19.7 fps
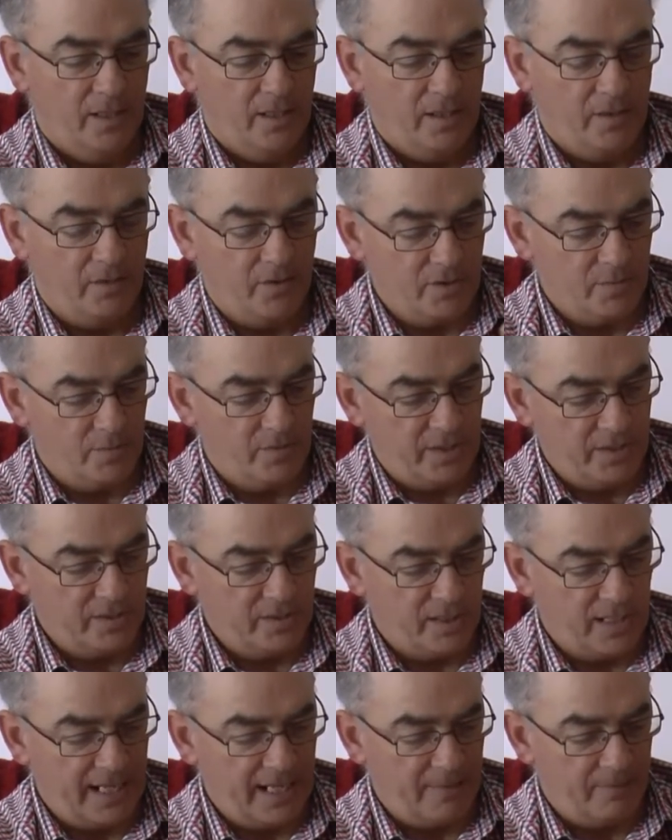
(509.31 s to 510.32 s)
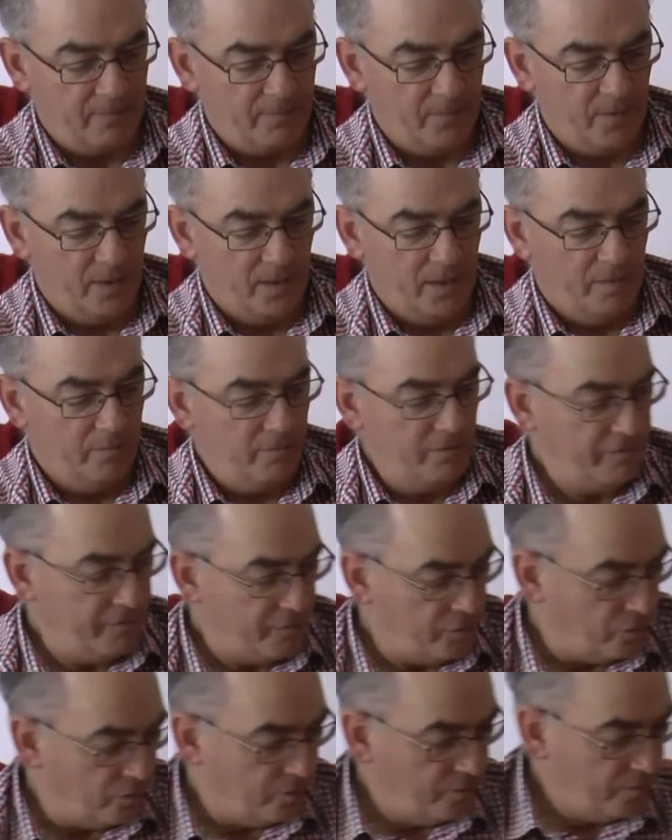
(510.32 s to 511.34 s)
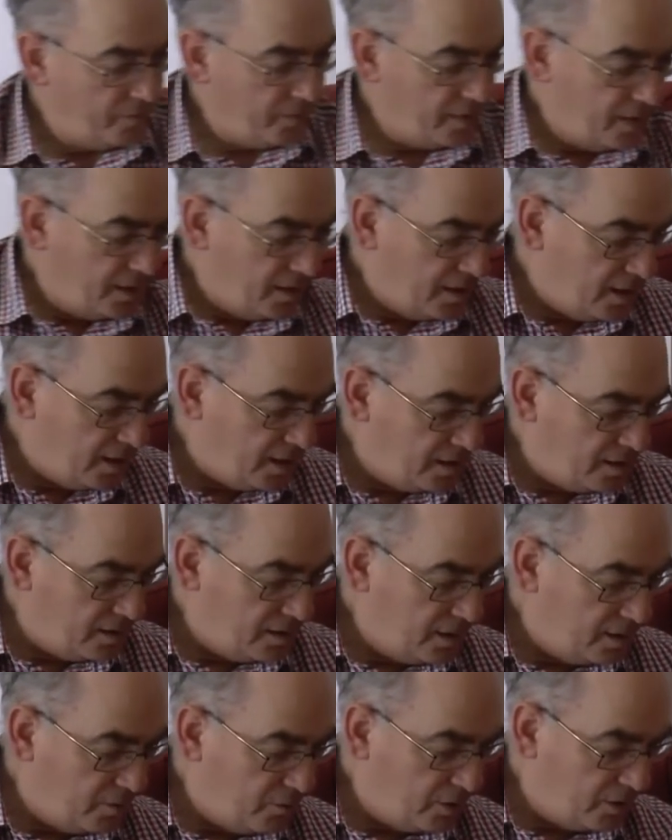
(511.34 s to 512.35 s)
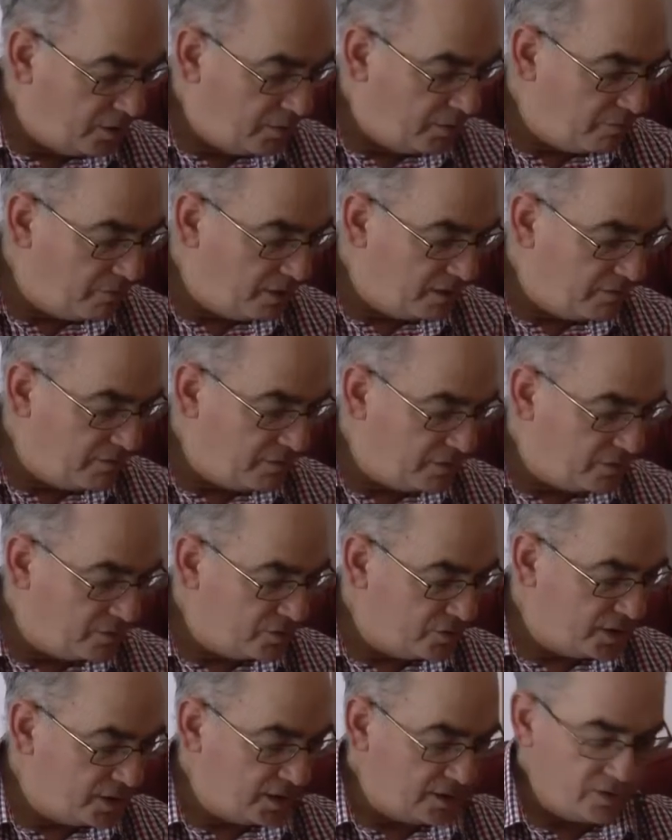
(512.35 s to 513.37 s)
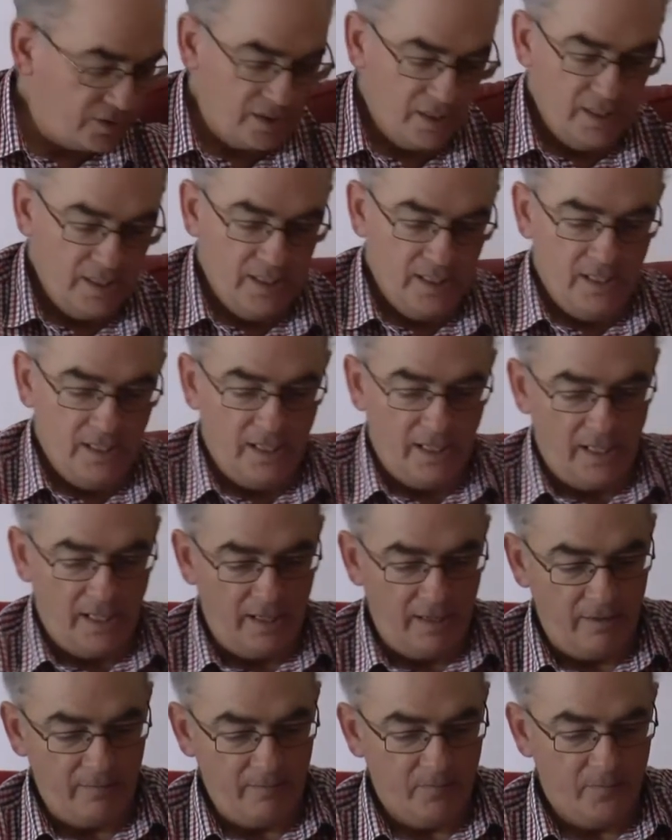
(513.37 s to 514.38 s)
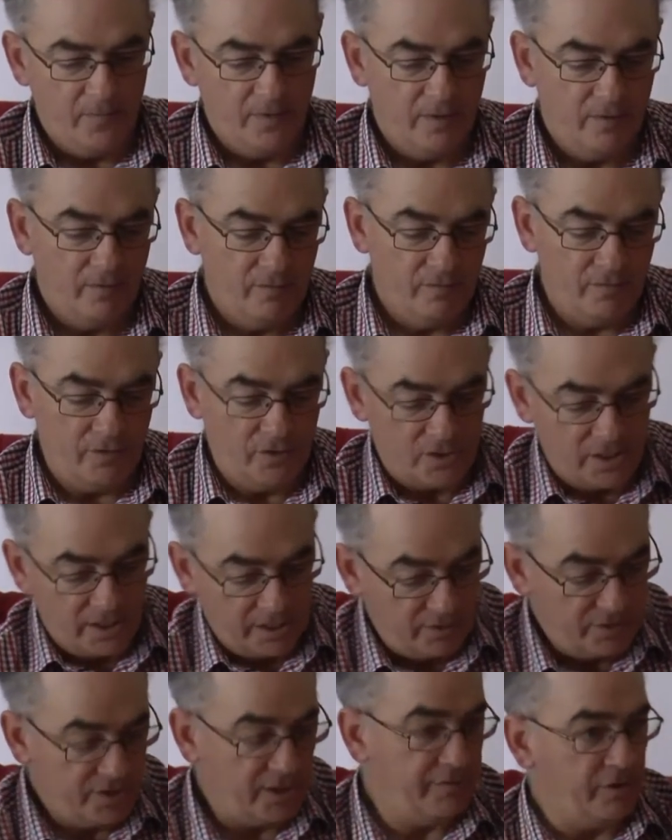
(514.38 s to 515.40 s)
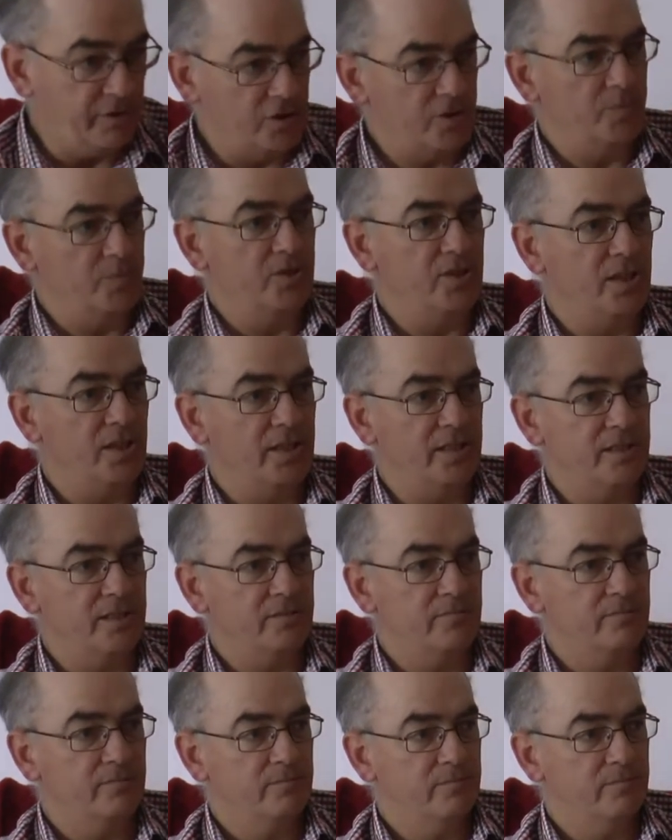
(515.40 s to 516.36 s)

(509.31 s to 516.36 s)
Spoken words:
Here are some things that will happen before. And, you know, we've got to be ready for those things. Firstly, you'll see false messiahs.